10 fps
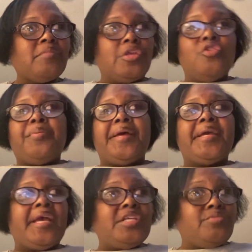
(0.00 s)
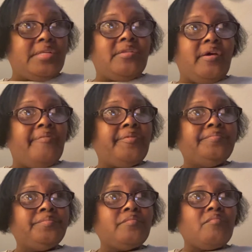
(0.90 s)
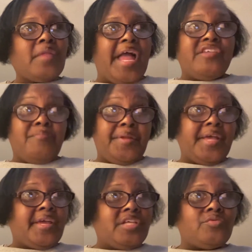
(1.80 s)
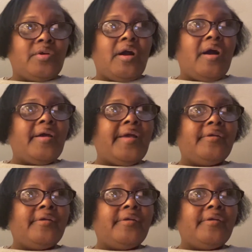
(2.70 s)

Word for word: You're playing games with the devil. And you're playing games with God.